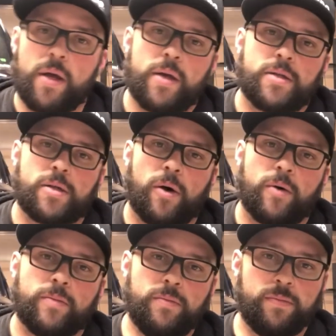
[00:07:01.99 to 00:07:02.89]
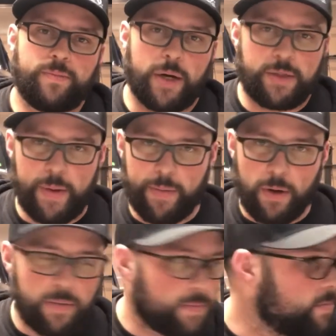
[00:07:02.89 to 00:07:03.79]
So a bunch of
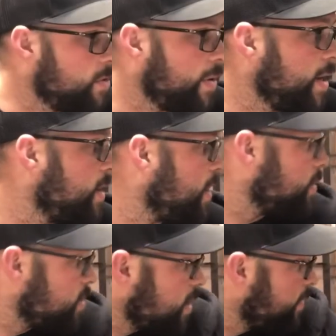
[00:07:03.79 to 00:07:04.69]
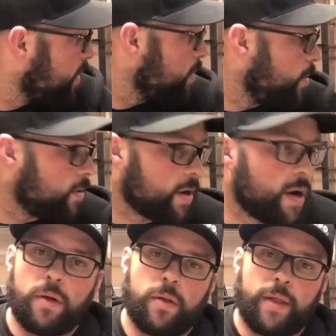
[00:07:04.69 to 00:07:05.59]
people donated all the stuff on the motor.
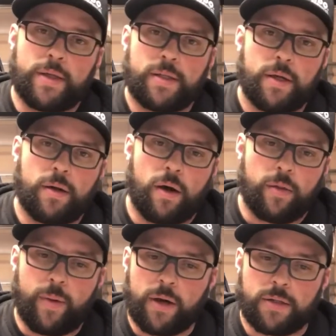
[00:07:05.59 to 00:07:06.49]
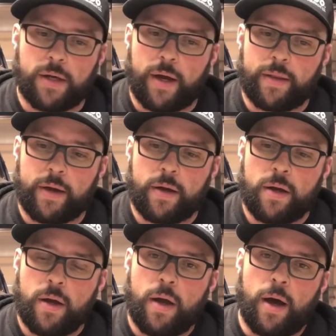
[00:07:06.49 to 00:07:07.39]
That's it. All the parts are on there.
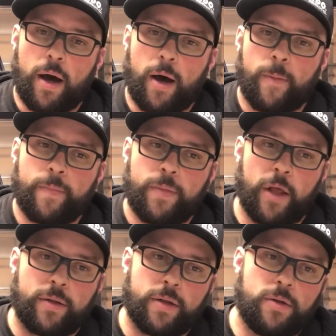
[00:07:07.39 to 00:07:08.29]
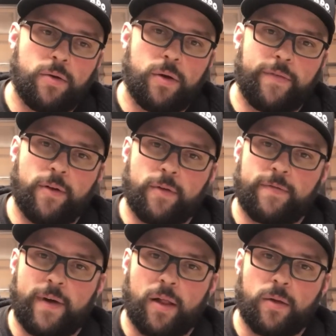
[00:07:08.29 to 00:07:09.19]
Another thing too, if you don't
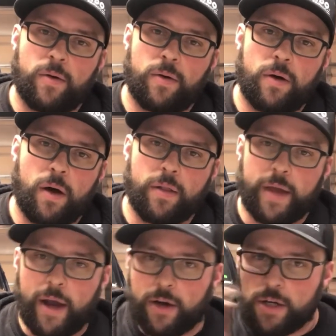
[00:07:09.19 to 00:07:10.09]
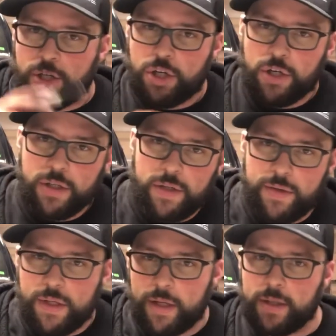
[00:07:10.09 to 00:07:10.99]
follow all the caricatures you
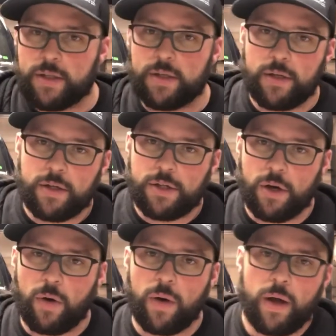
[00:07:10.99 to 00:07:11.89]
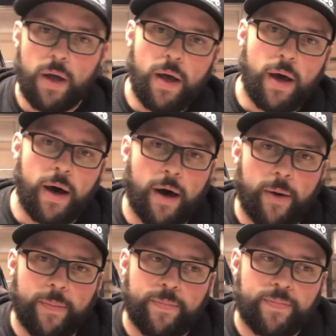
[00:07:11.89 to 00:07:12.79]
see in this show,
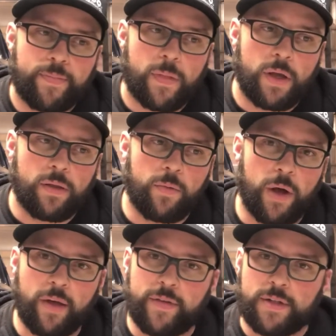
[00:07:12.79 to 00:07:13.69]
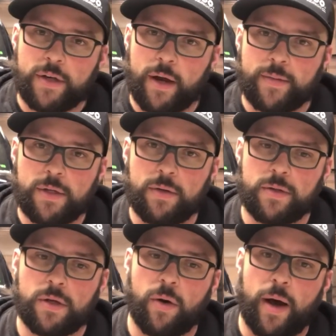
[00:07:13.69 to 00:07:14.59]
we all have Instagrams too.
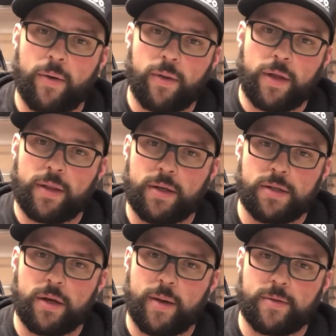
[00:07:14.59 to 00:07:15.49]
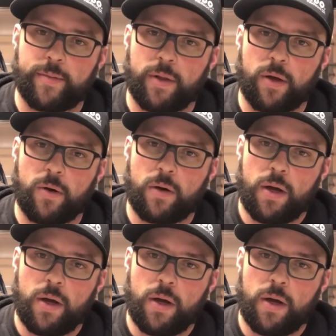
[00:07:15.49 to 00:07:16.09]
So I will link the Instagrams below.